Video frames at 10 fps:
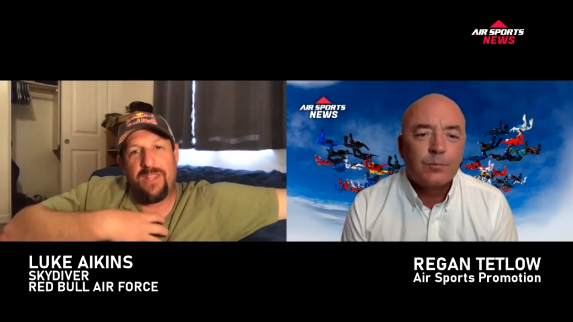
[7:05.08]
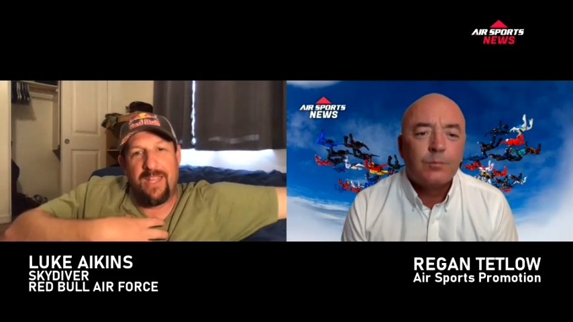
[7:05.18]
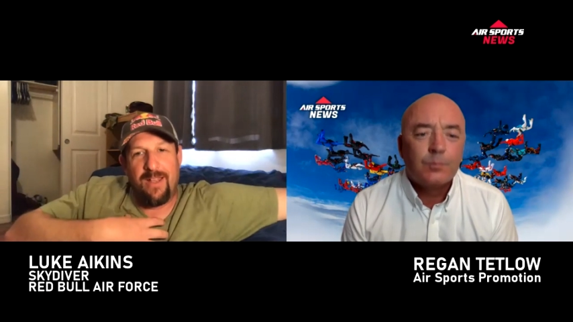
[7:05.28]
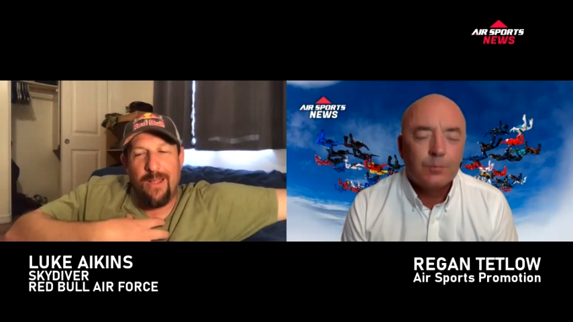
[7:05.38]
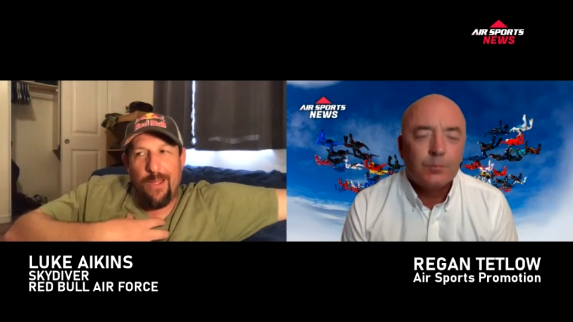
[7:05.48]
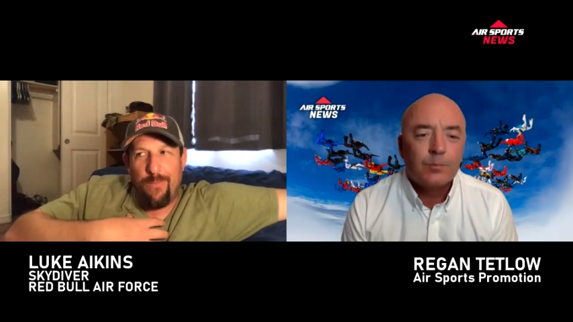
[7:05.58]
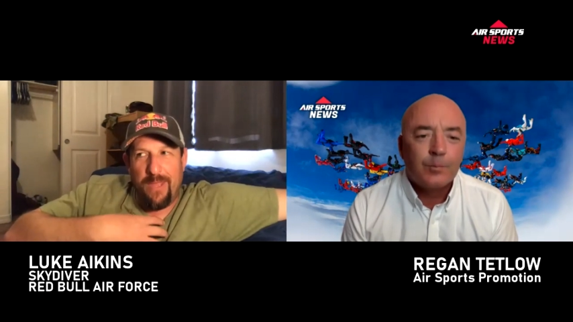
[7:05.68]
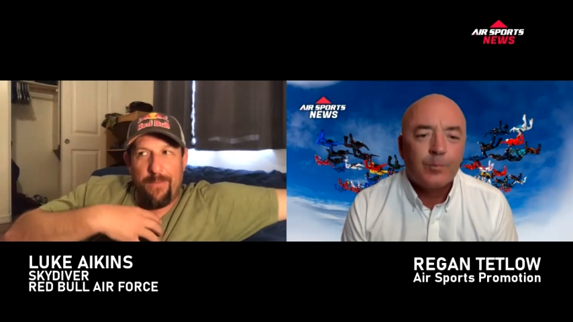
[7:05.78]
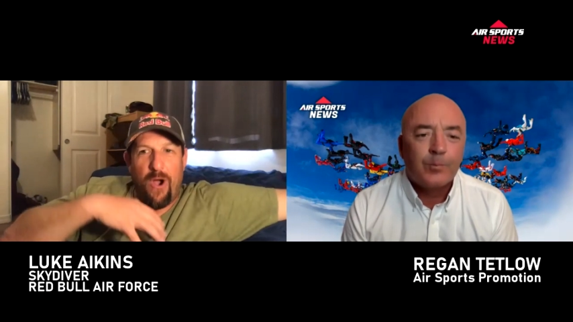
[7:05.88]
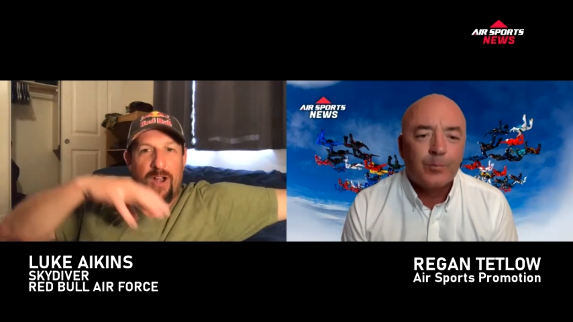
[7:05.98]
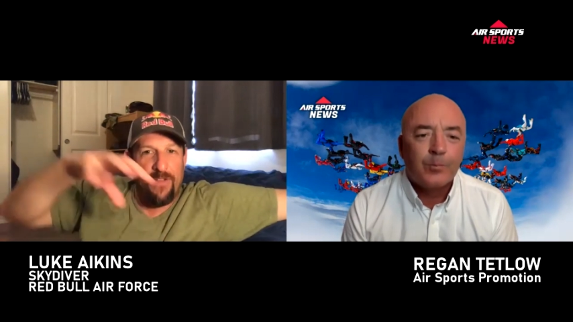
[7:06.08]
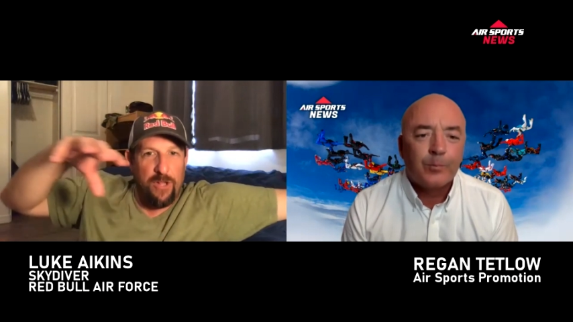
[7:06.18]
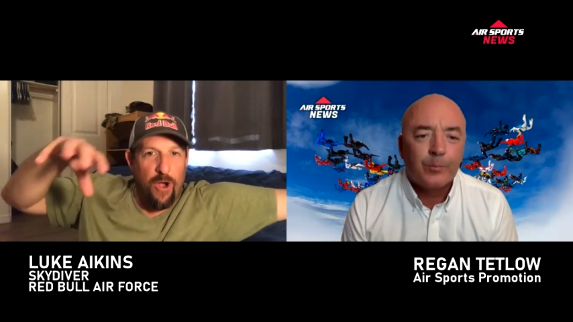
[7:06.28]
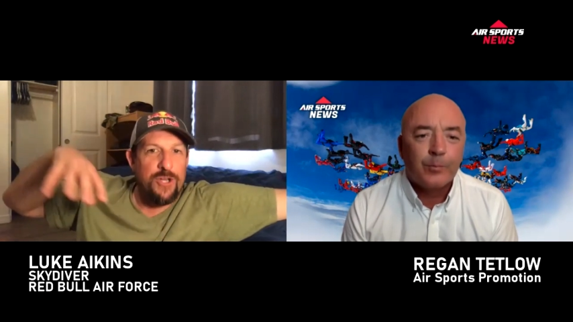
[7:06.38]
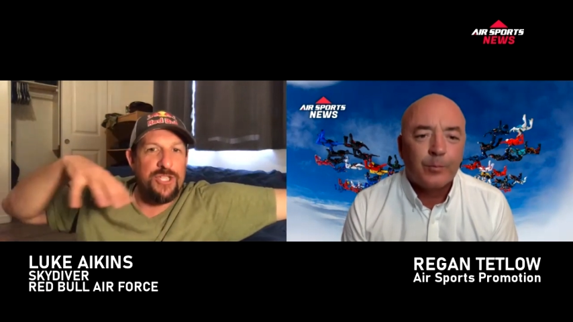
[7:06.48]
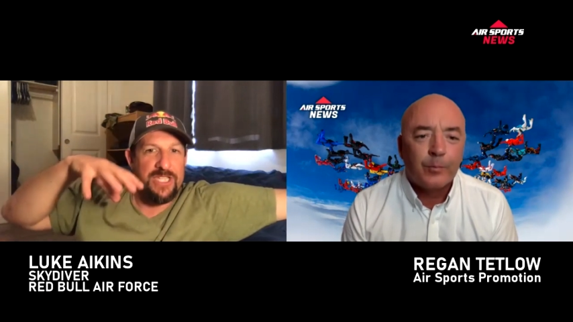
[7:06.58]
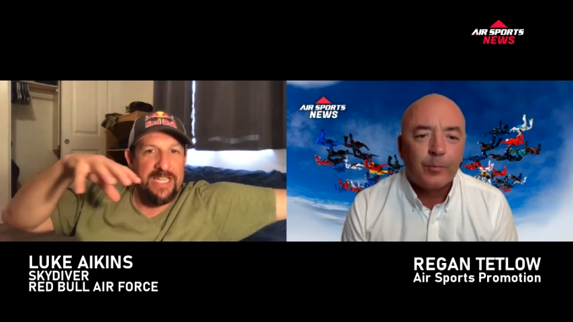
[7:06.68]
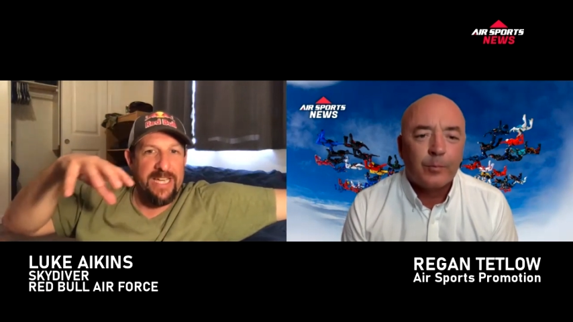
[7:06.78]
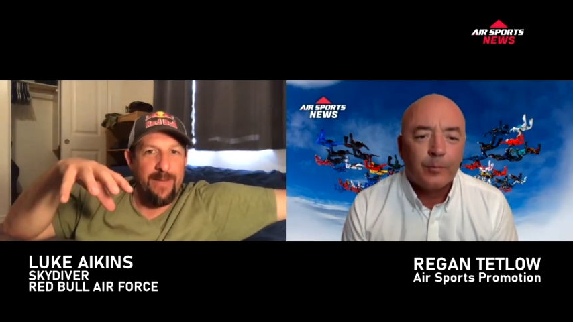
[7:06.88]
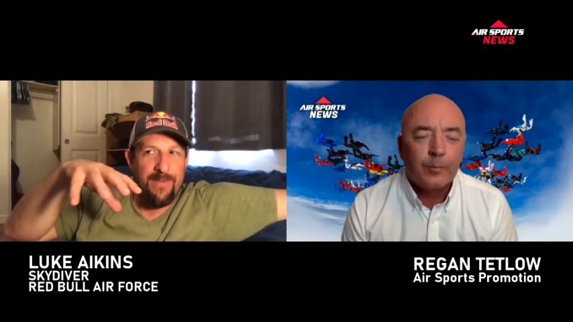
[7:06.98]
Speaker 1: And being part of a large
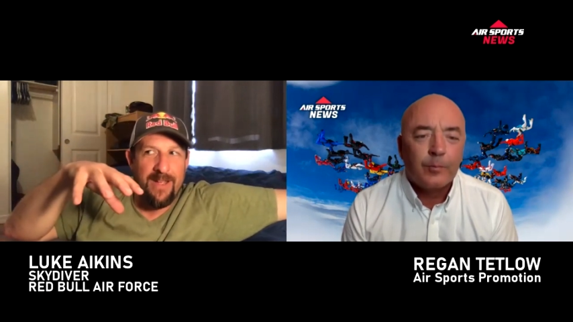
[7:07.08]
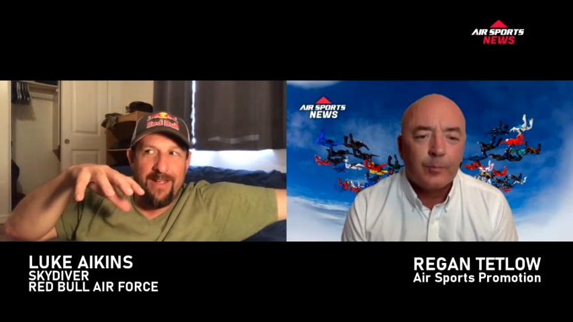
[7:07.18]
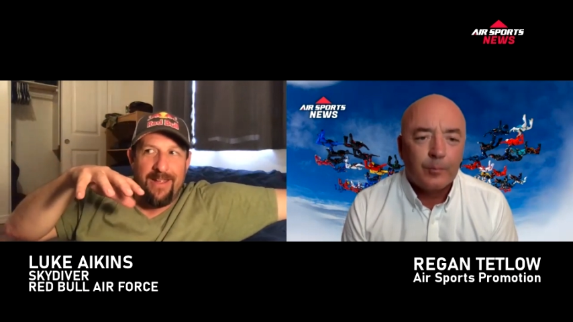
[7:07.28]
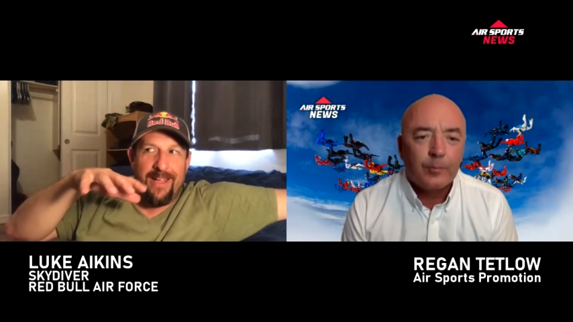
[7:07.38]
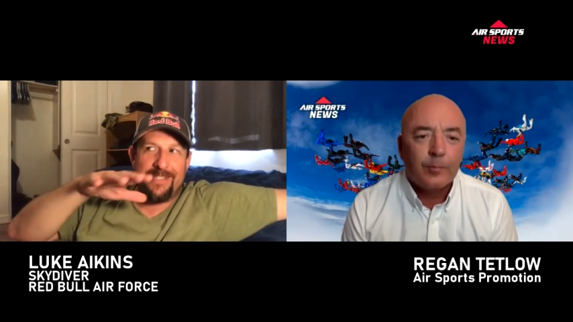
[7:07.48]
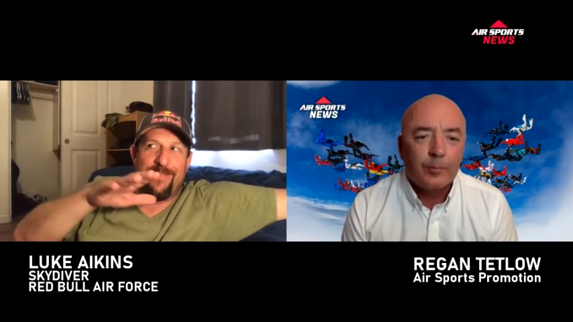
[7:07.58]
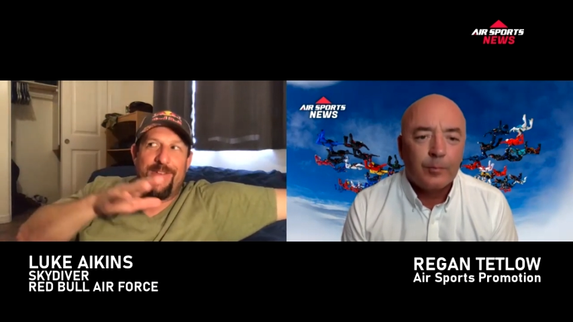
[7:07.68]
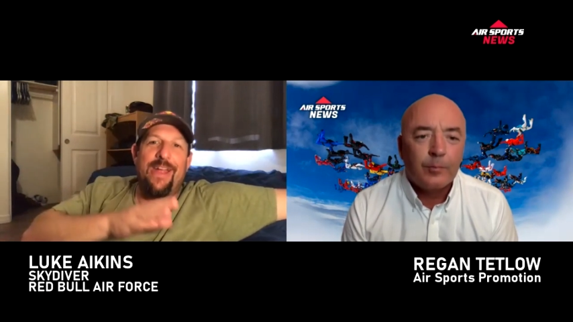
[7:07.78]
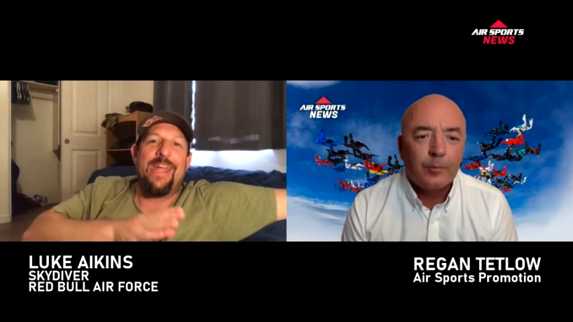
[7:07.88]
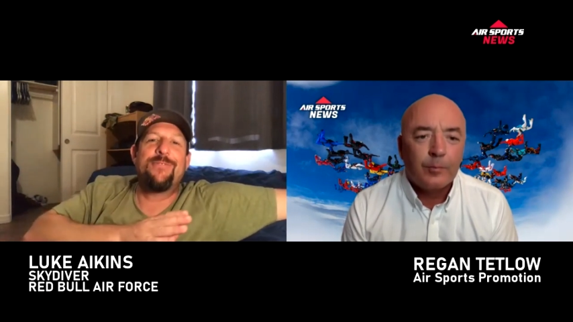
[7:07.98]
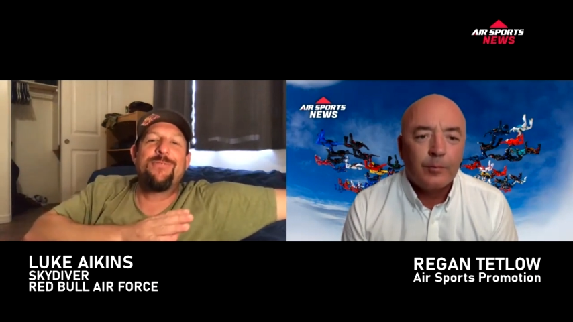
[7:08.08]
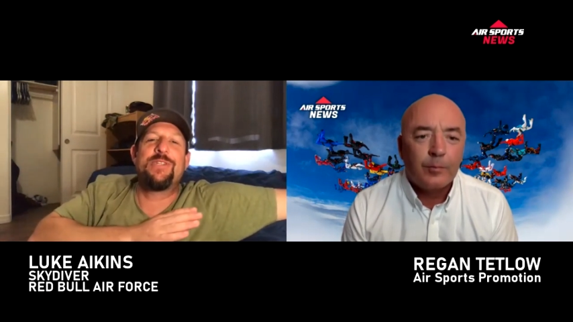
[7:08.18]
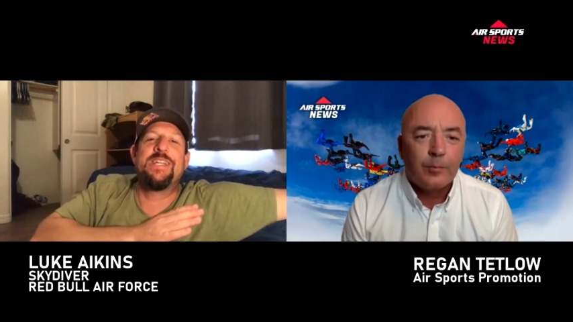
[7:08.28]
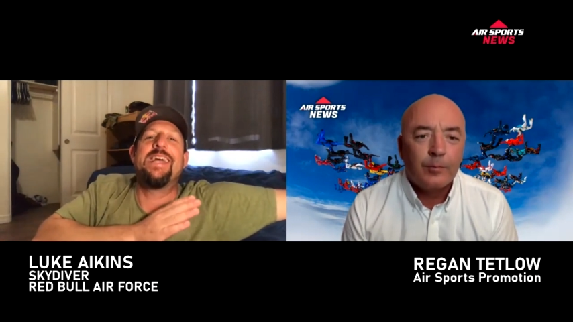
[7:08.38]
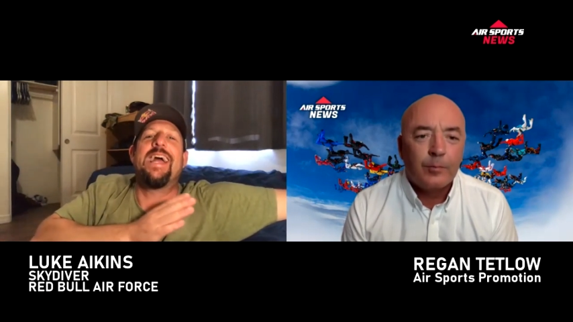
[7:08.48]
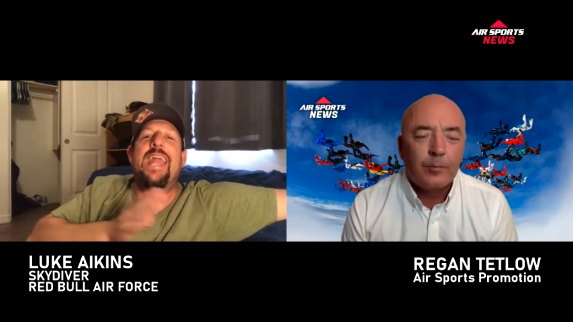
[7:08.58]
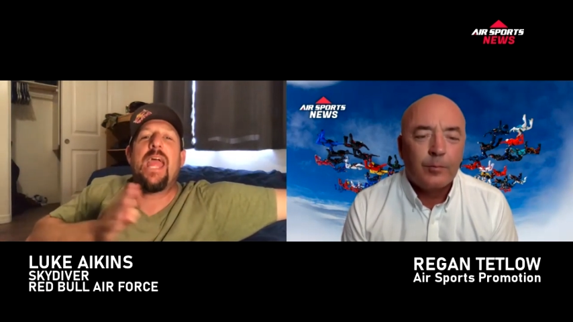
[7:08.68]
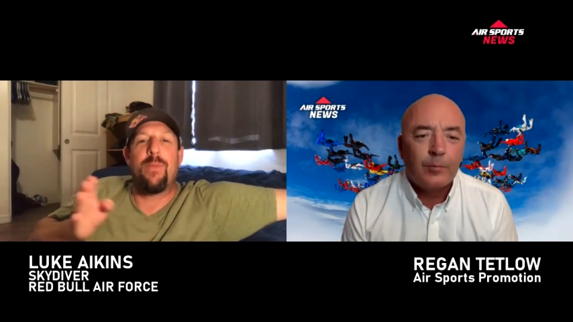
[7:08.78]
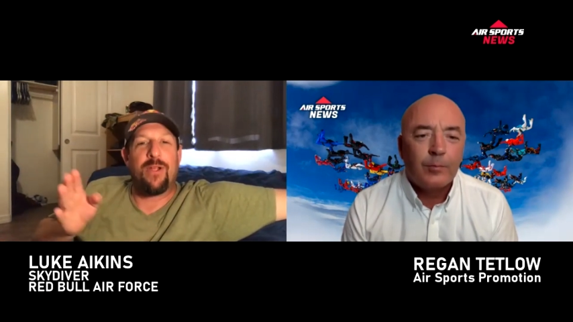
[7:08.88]
team it's a very interesting dynamic,